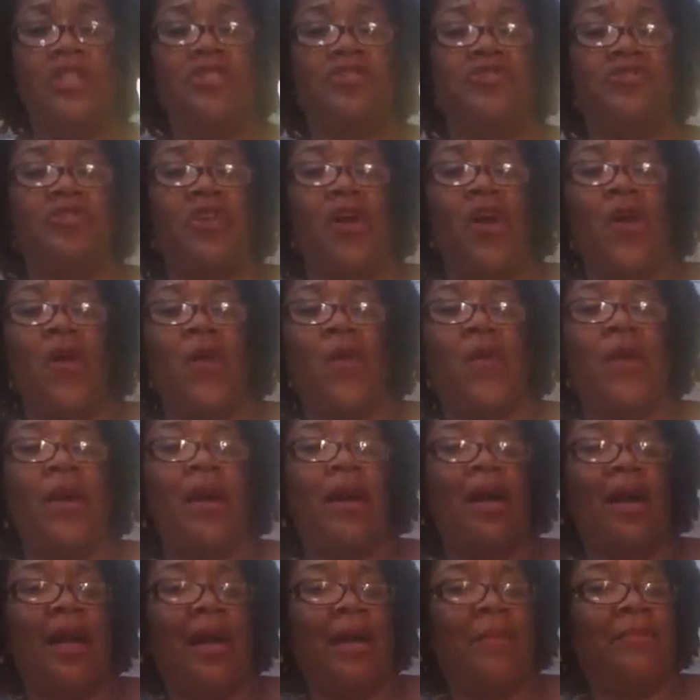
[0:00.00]
so
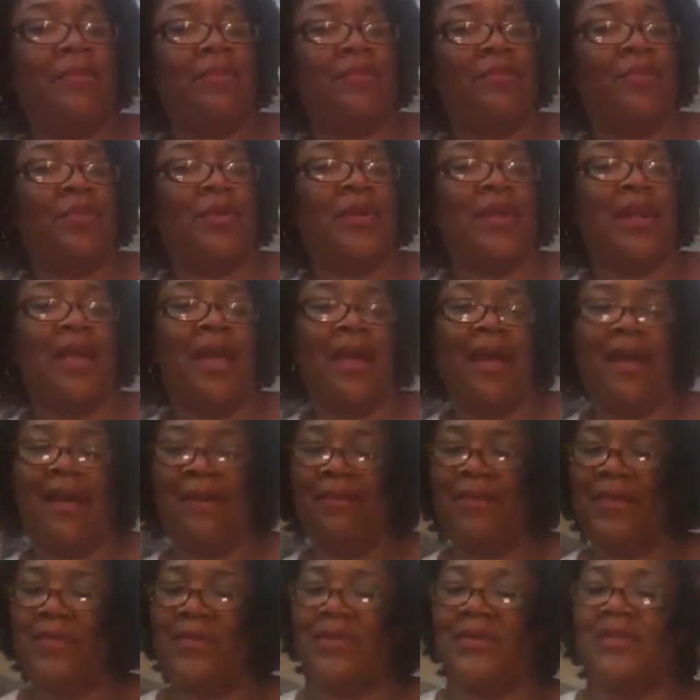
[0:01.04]
I'm pretty
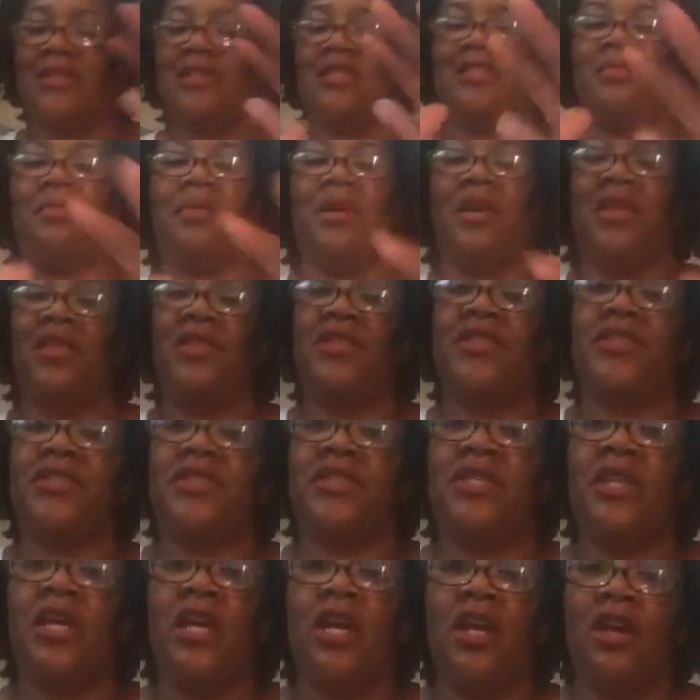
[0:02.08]
happy with this
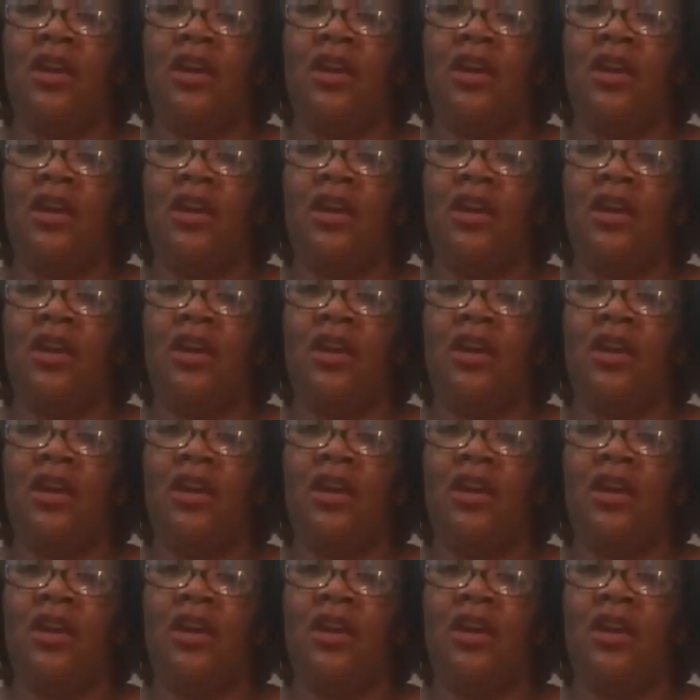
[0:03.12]
month's